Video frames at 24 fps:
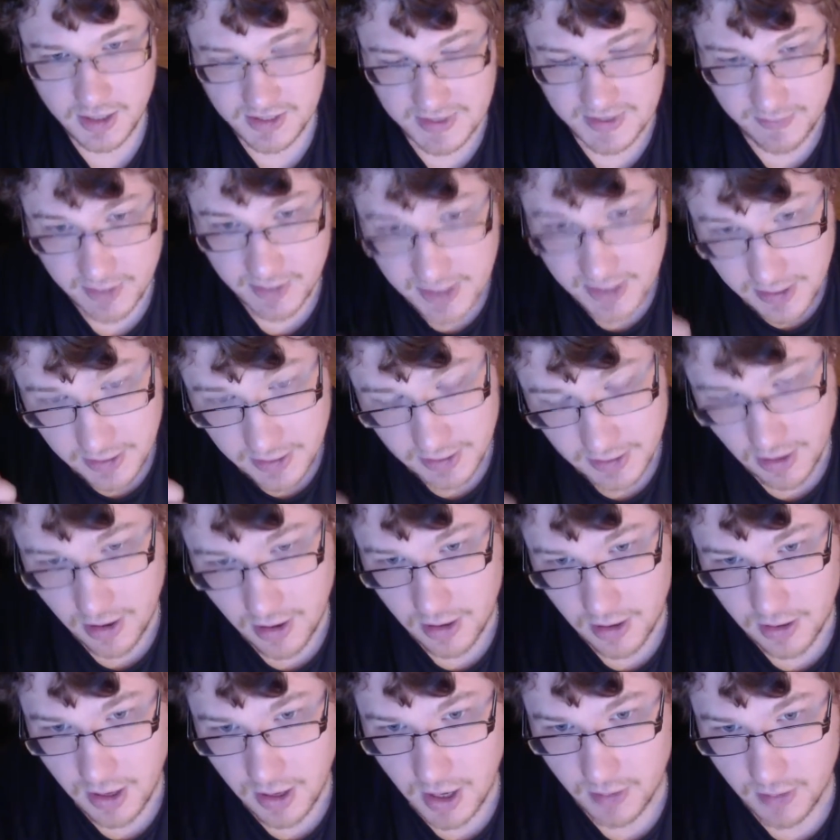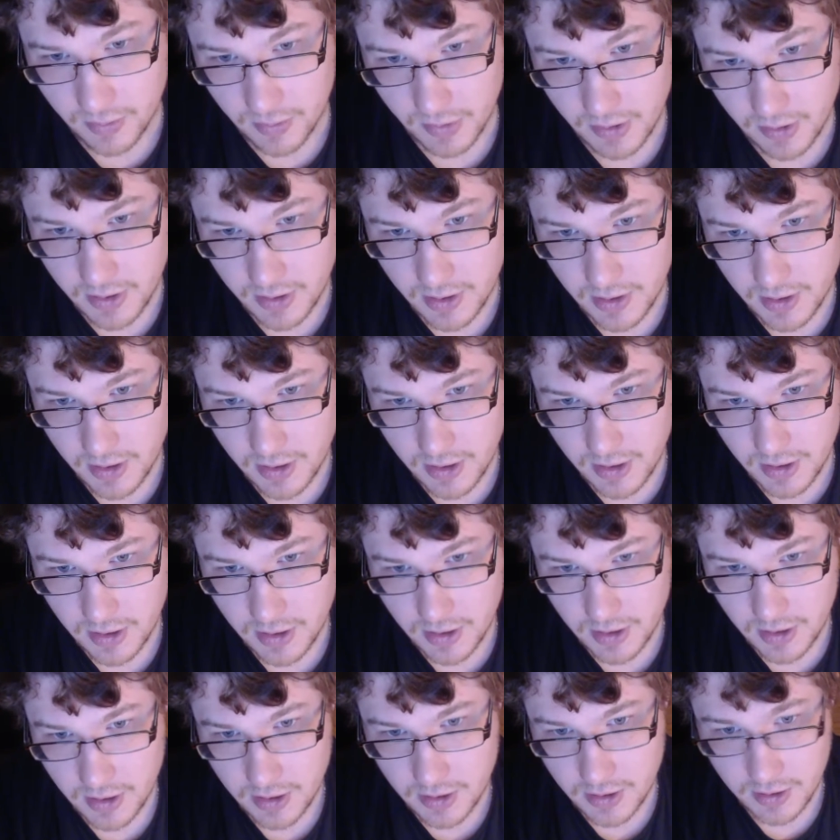DVD is a hard copy.
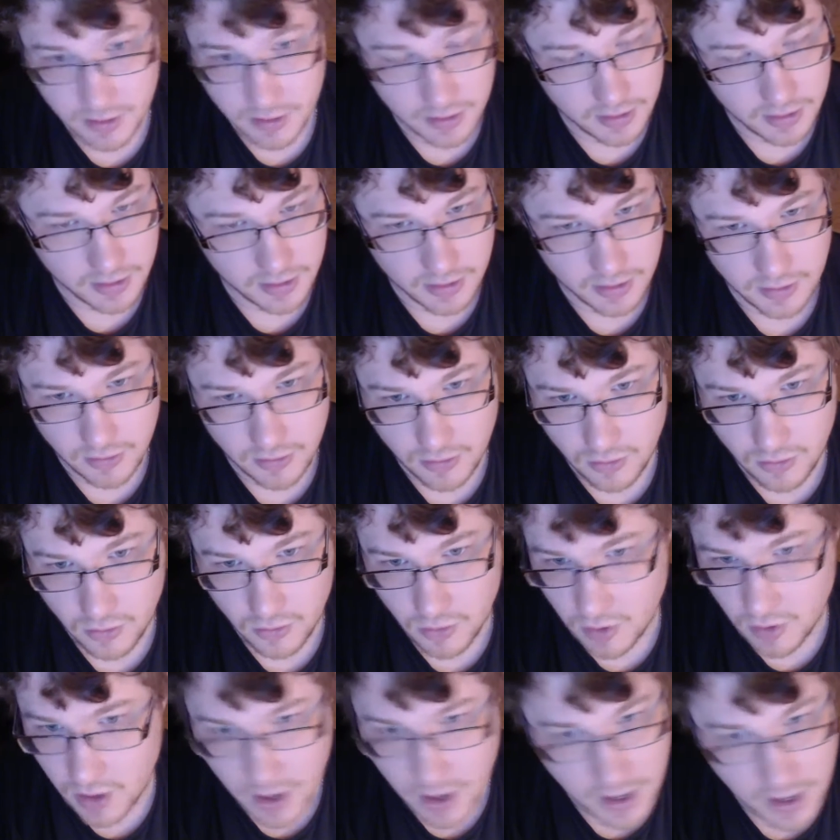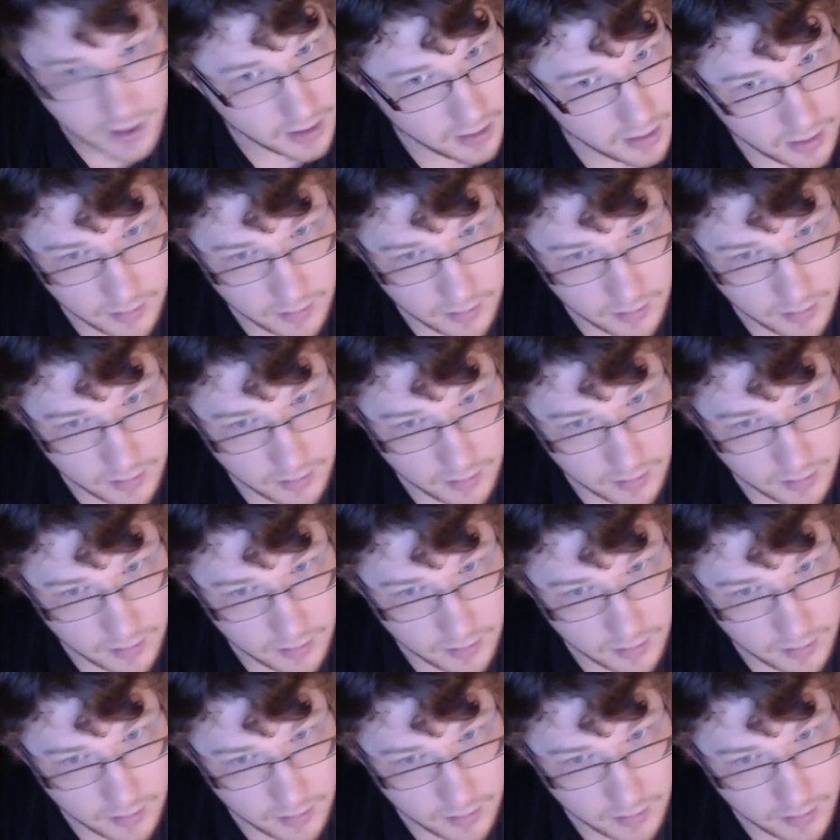You rely